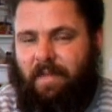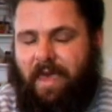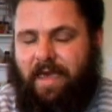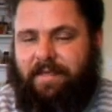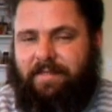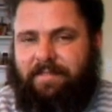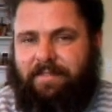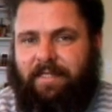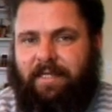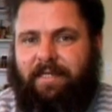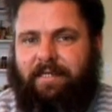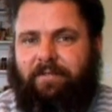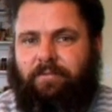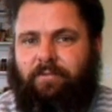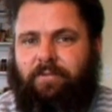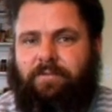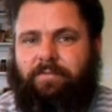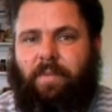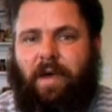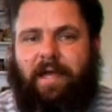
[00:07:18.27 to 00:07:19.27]
as
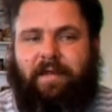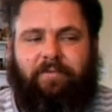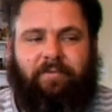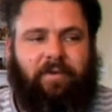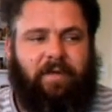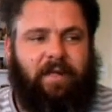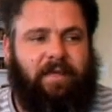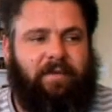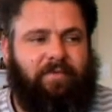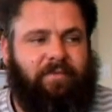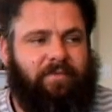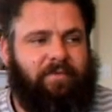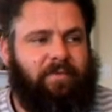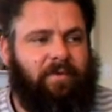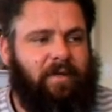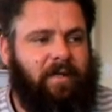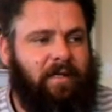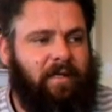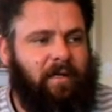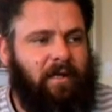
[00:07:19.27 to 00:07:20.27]
needed with pain relief.
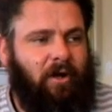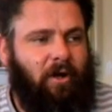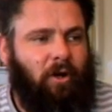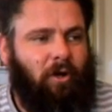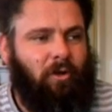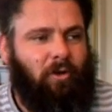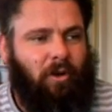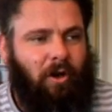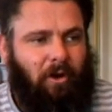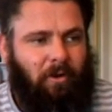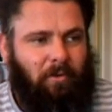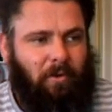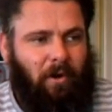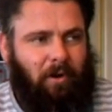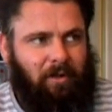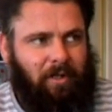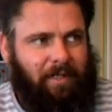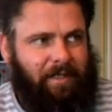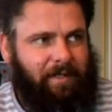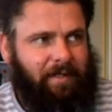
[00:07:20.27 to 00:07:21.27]
Log
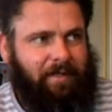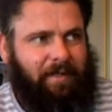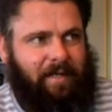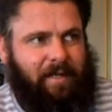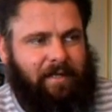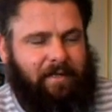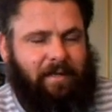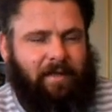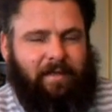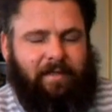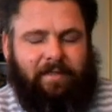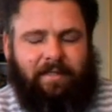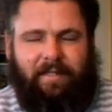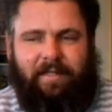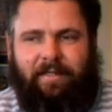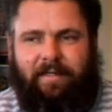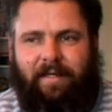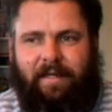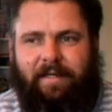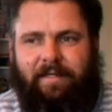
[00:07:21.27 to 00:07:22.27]
rolling in
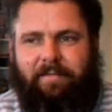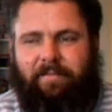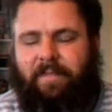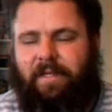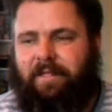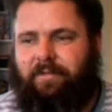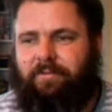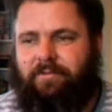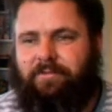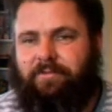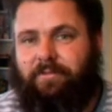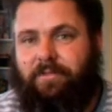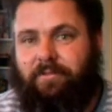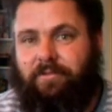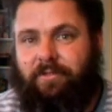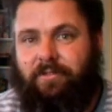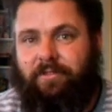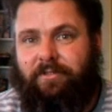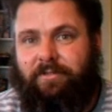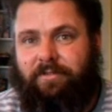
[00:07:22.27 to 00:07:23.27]
and out of bed was
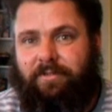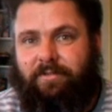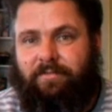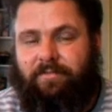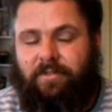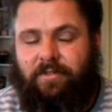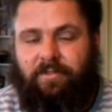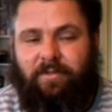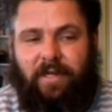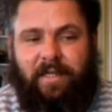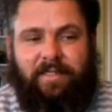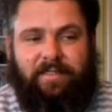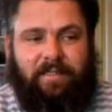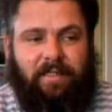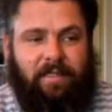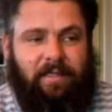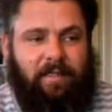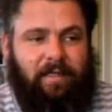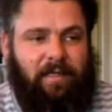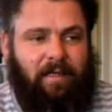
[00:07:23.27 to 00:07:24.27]
real good, real
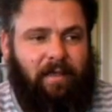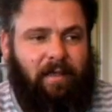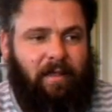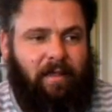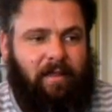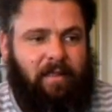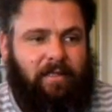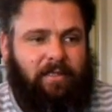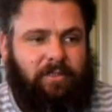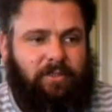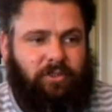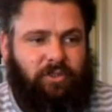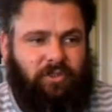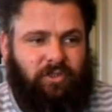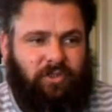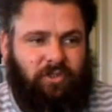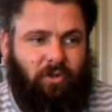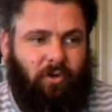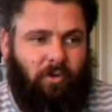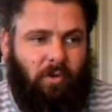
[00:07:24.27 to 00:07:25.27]
easy.
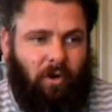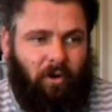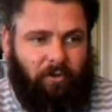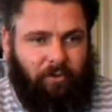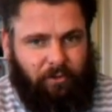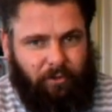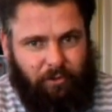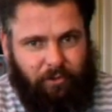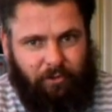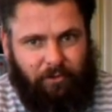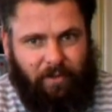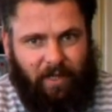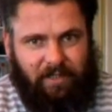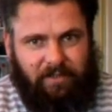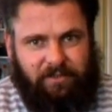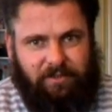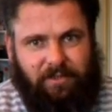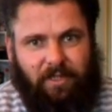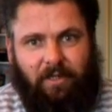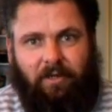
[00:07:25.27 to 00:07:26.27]
Still on 2
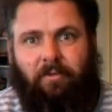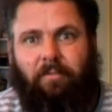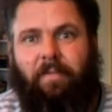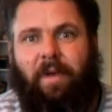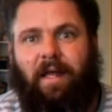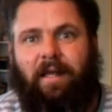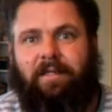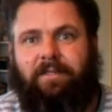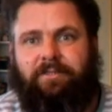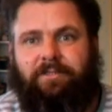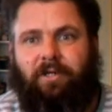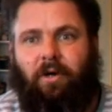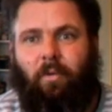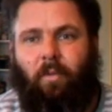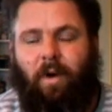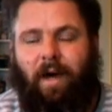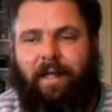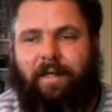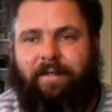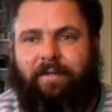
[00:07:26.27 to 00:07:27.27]
crutches. I could balance
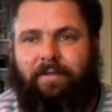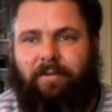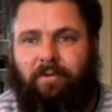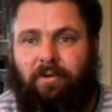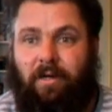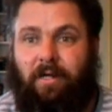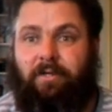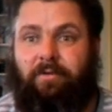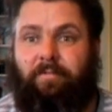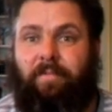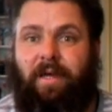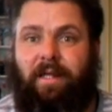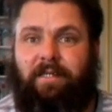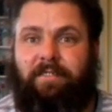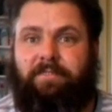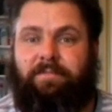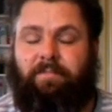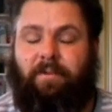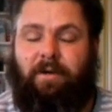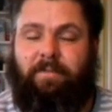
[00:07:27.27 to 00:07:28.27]
on one, or I could
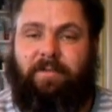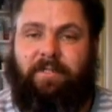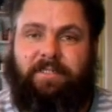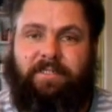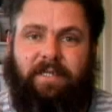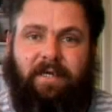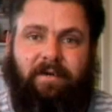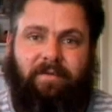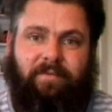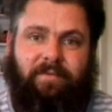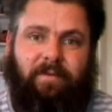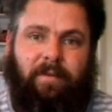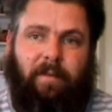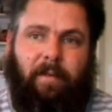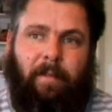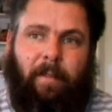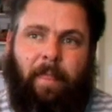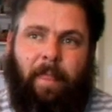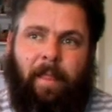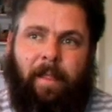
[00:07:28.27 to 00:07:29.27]
balance by myself,
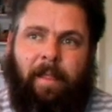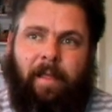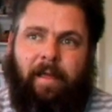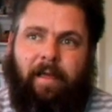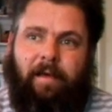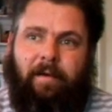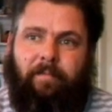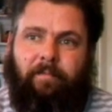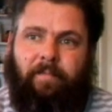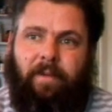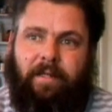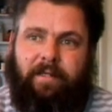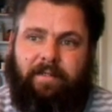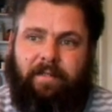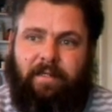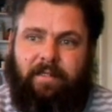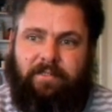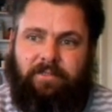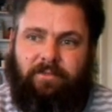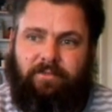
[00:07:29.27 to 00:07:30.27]

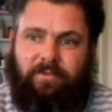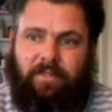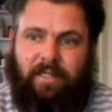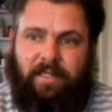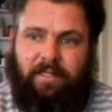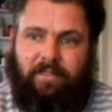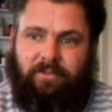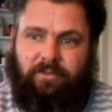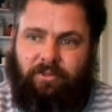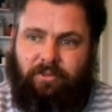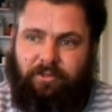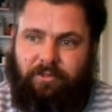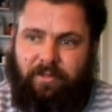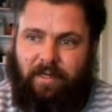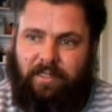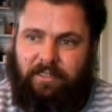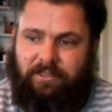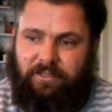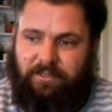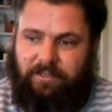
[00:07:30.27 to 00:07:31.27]
but still needing 2
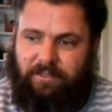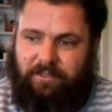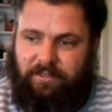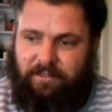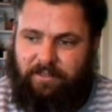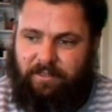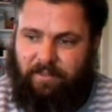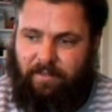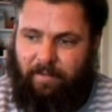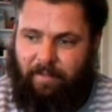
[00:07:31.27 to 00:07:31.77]
crutches.